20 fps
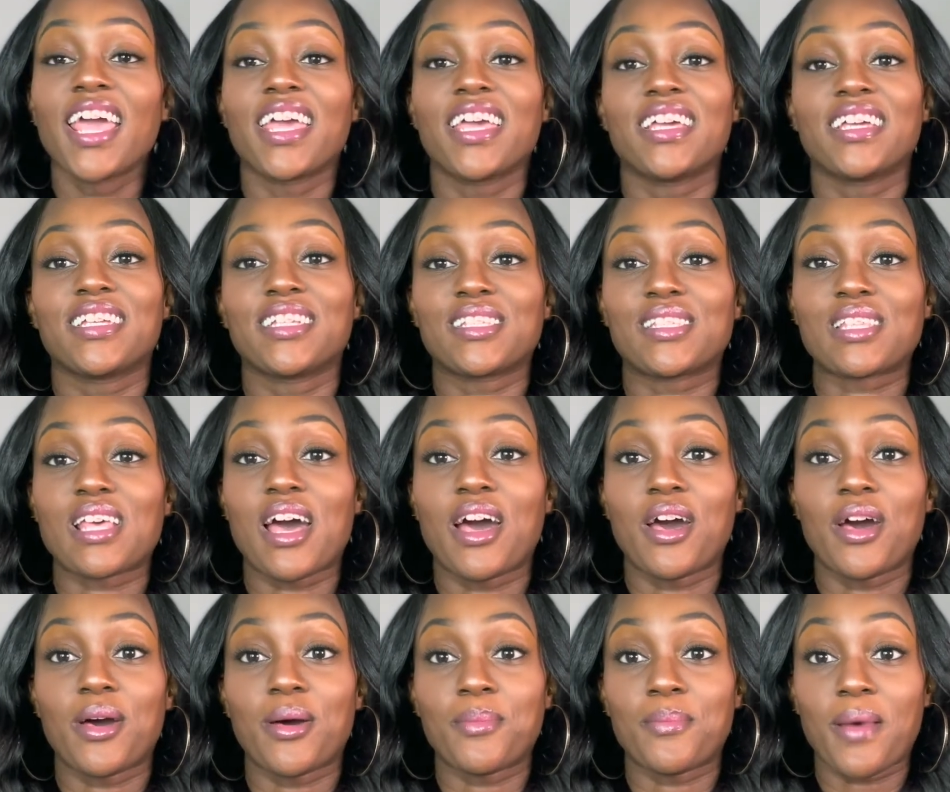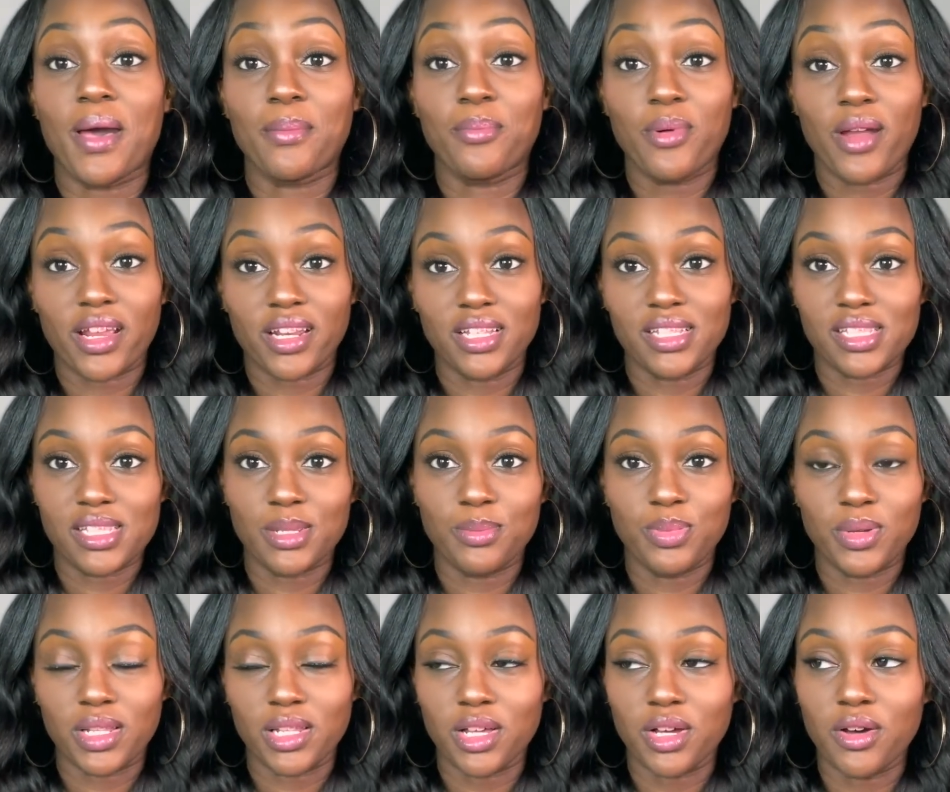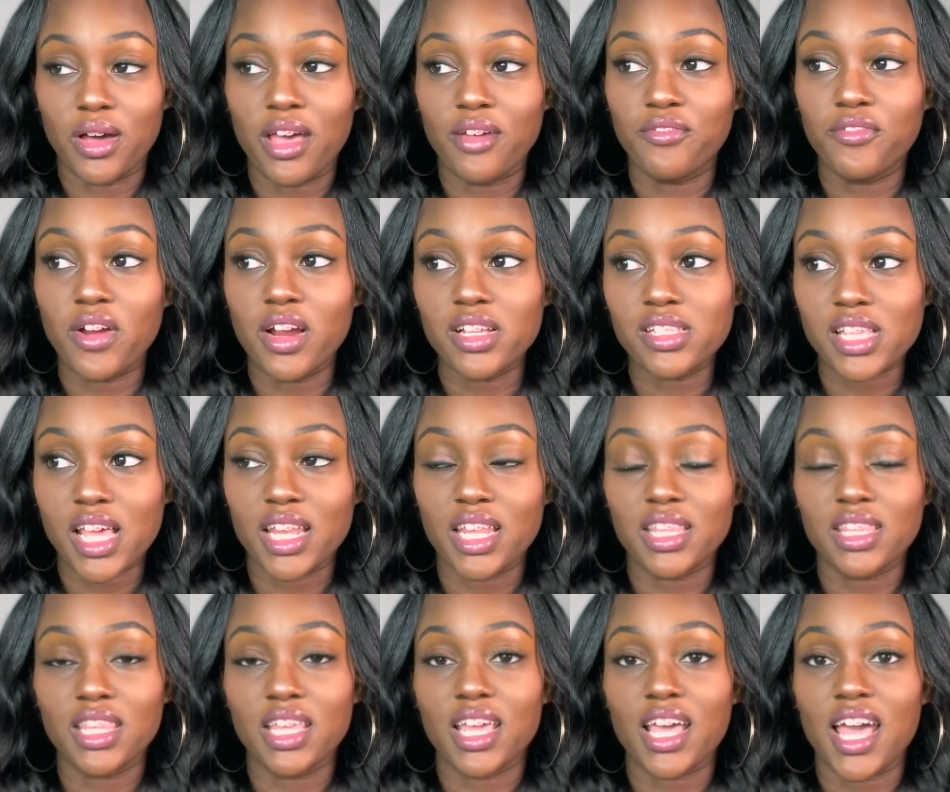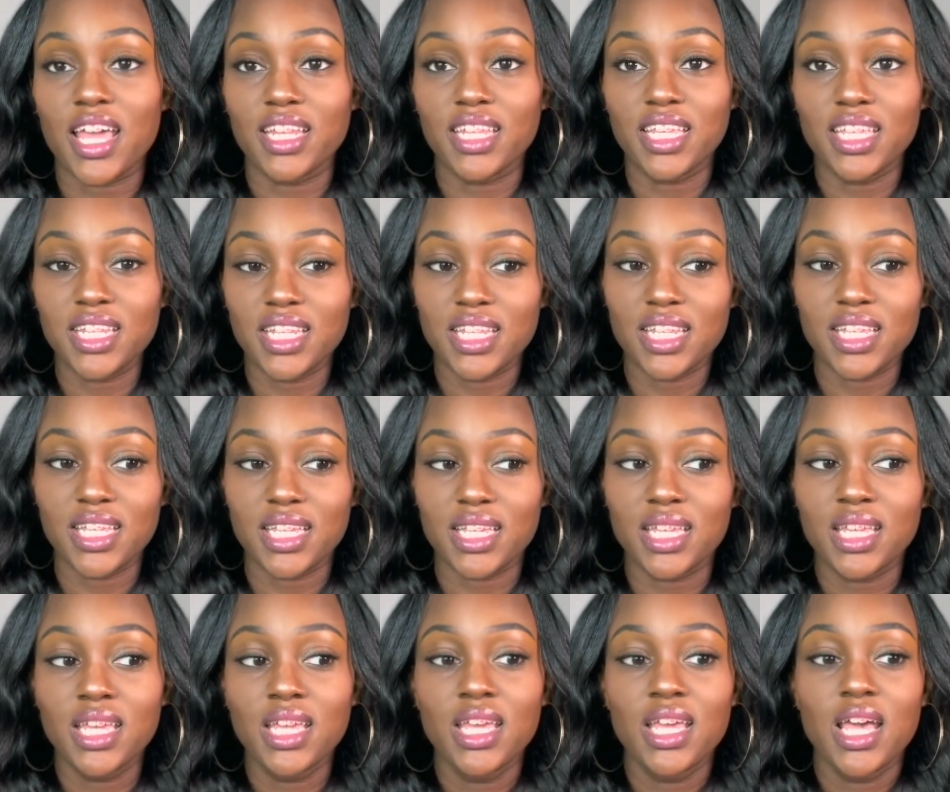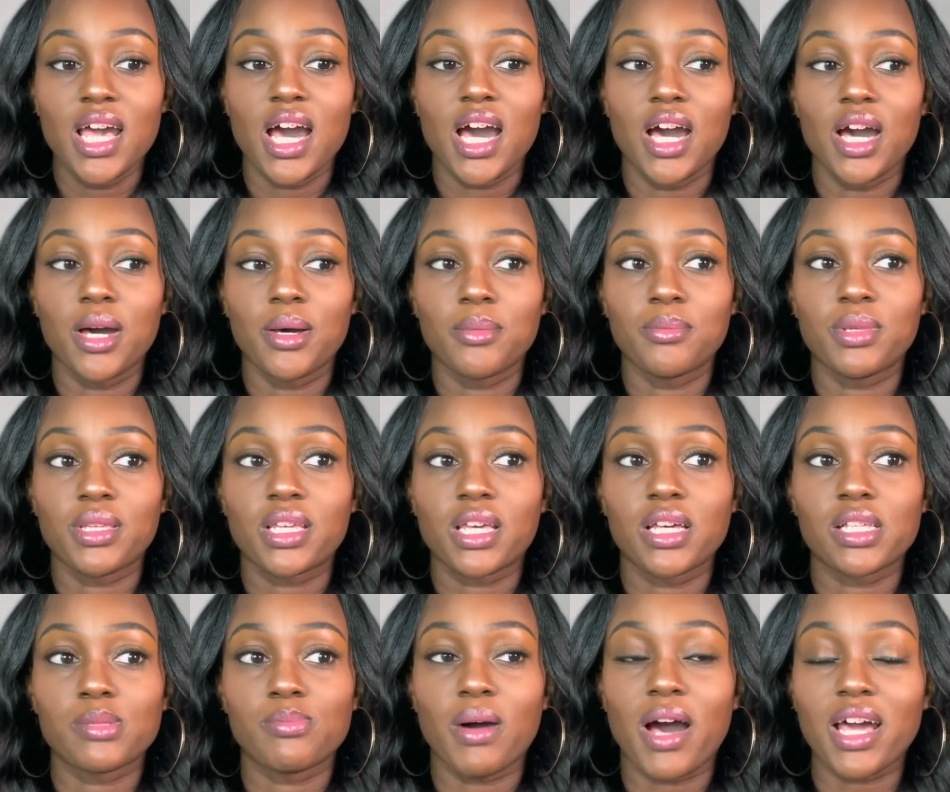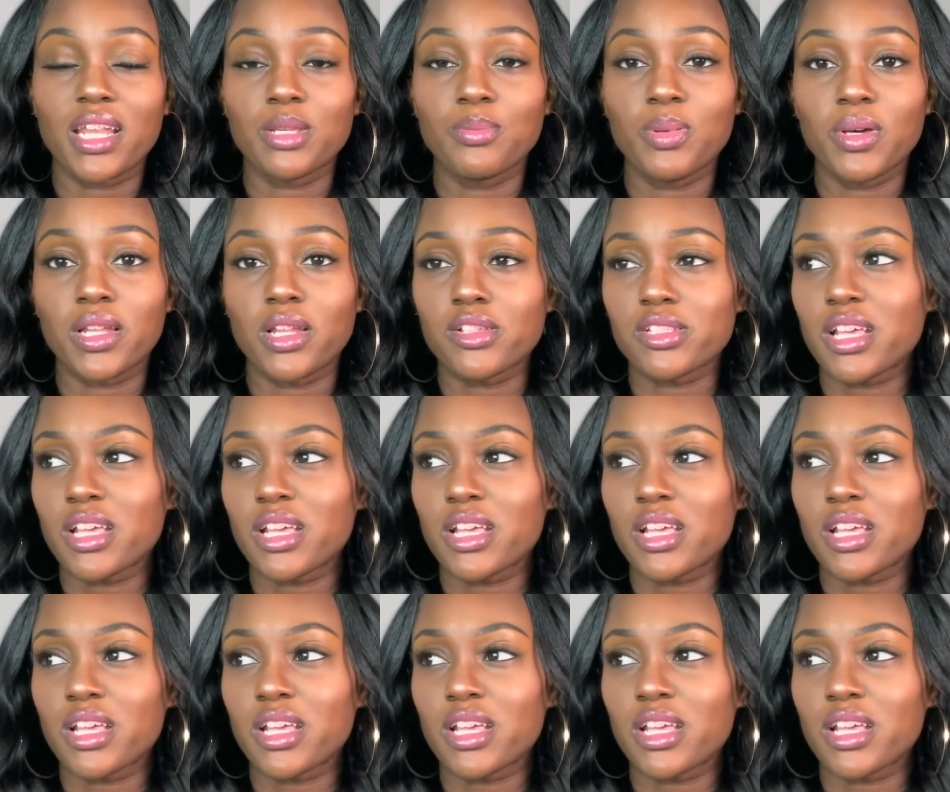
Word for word: is um, my pregnancy pillow. At first, I didn't think I needed it um, because body pillows,